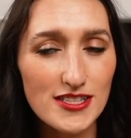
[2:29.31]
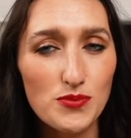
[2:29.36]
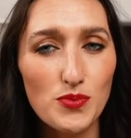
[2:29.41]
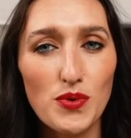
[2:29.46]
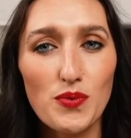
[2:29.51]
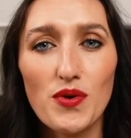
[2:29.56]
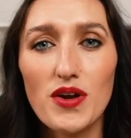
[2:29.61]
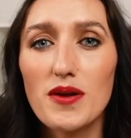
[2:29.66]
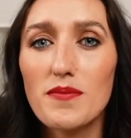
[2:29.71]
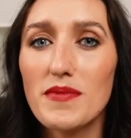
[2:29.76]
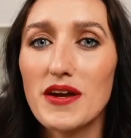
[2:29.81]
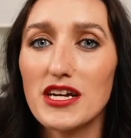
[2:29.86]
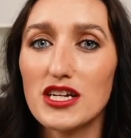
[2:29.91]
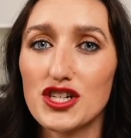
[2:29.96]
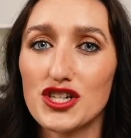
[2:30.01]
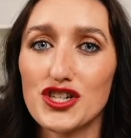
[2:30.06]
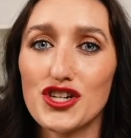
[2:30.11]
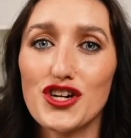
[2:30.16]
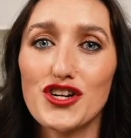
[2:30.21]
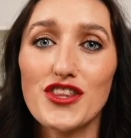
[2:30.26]
We want to make
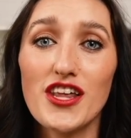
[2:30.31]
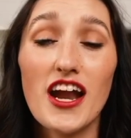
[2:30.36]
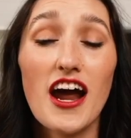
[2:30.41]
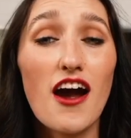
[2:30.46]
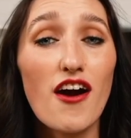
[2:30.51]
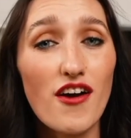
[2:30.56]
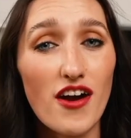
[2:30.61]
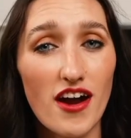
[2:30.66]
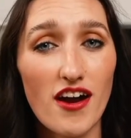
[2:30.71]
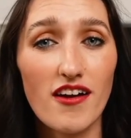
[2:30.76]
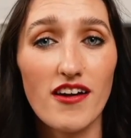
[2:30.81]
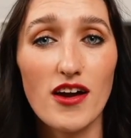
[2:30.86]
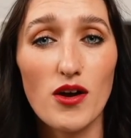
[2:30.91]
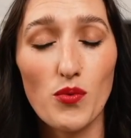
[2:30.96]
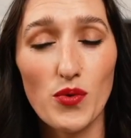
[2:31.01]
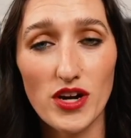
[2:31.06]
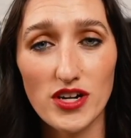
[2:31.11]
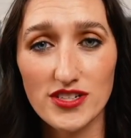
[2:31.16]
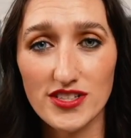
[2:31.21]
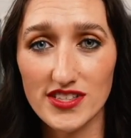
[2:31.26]
sure that our area
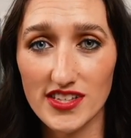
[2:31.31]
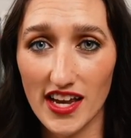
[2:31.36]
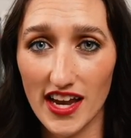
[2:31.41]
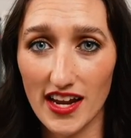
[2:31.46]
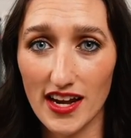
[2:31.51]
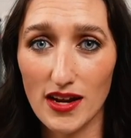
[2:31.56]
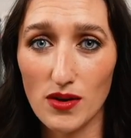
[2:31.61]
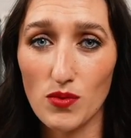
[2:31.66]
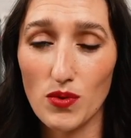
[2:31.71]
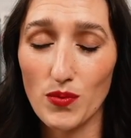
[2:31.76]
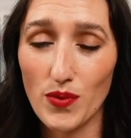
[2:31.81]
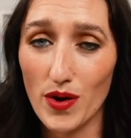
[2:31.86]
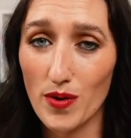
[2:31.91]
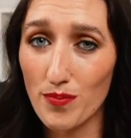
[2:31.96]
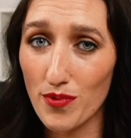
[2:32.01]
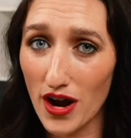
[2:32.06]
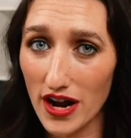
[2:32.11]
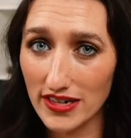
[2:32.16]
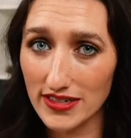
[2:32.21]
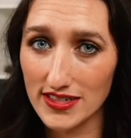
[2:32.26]
we are skating when we are
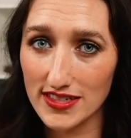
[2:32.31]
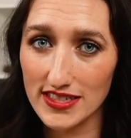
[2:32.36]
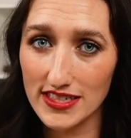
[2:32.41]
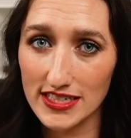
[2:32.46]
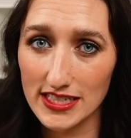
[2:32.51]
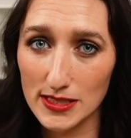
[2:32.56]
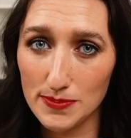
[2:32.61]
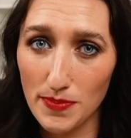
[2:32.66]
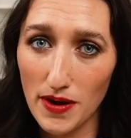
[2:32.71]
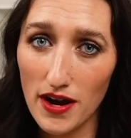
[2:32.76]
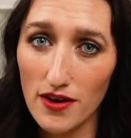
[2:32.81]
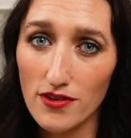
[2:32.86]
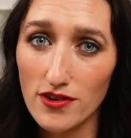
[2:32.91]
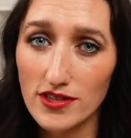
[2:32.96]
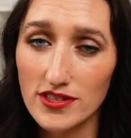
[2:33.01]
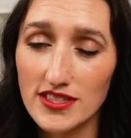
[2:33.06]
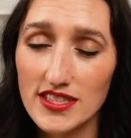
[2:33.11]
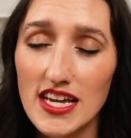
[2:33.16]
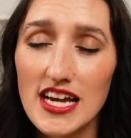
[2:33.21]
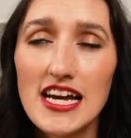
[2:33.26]
practicing
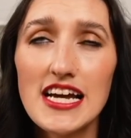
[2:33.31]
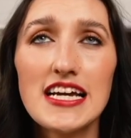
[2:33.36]
spirals